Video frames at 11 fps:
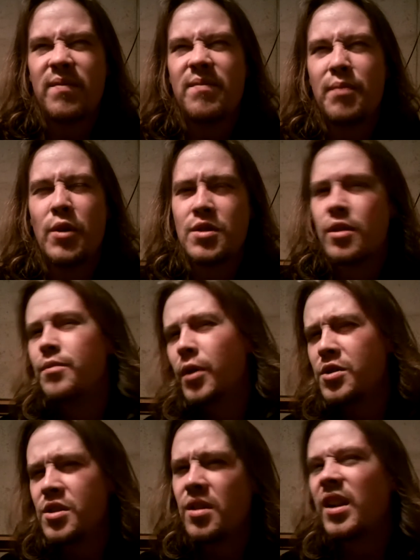most of
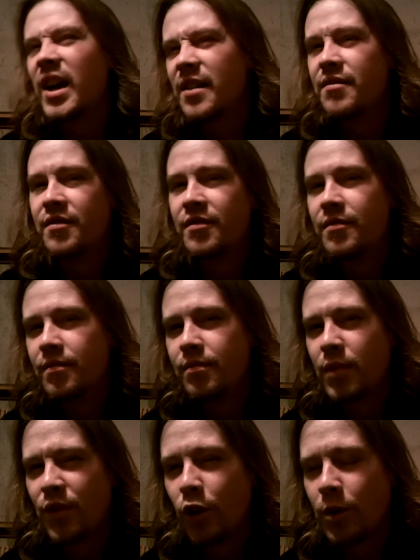the live
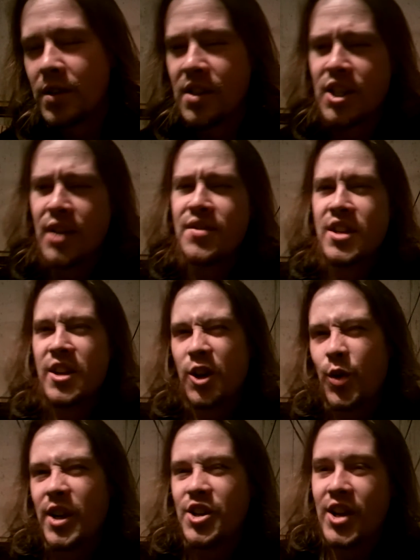performances I've seen are
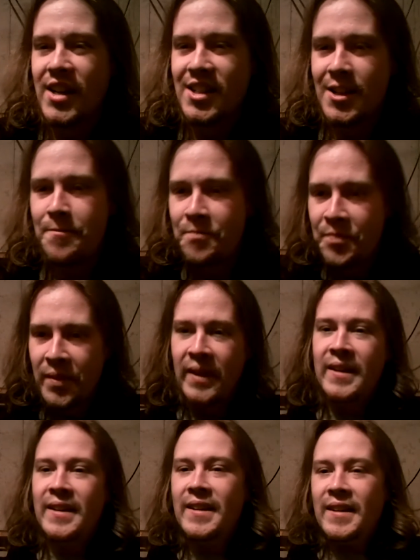quite jazzy.
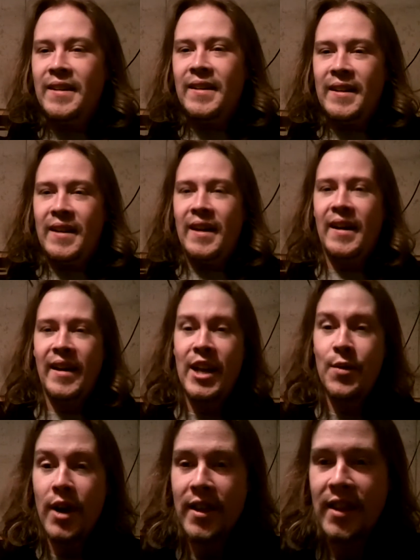
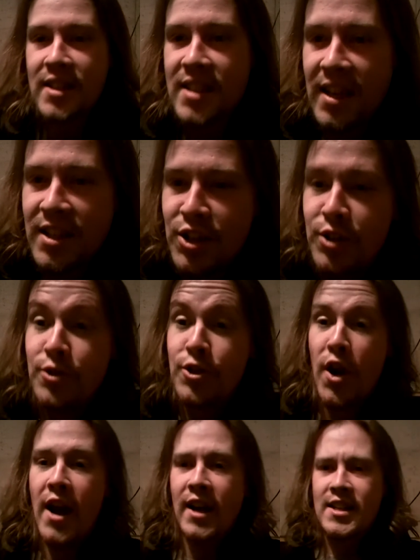Anyway, that takes us to
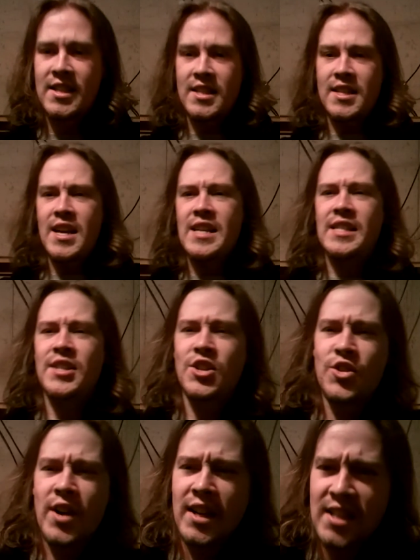track 6. Is it
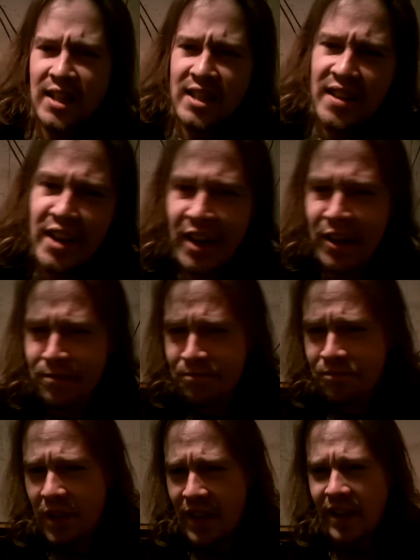track 6? I think
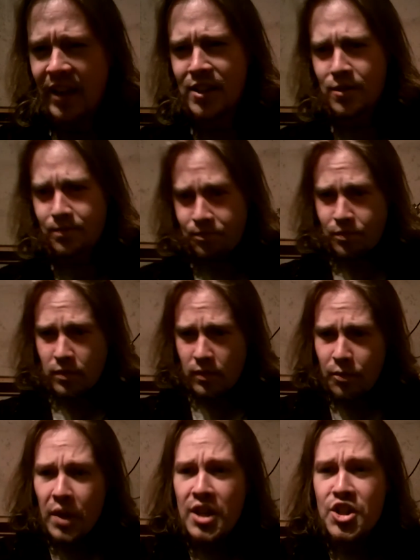it is.
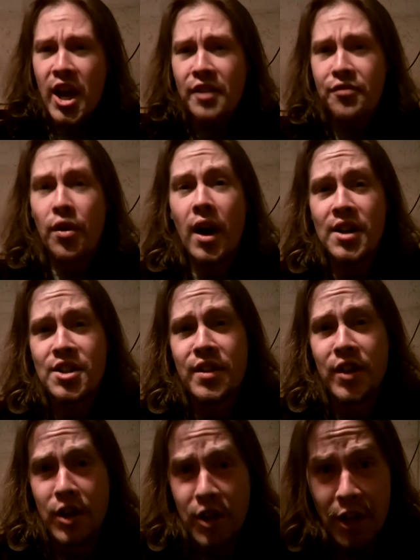Jack Frost
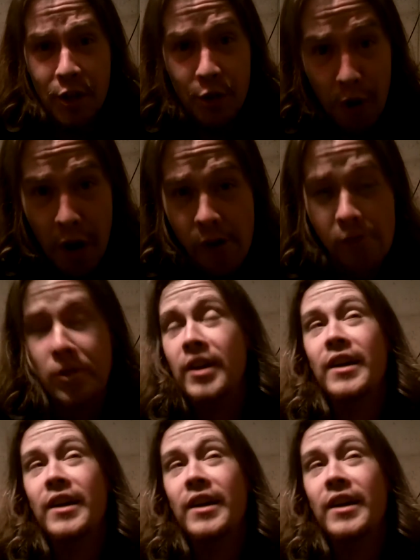and the Hooded Crow.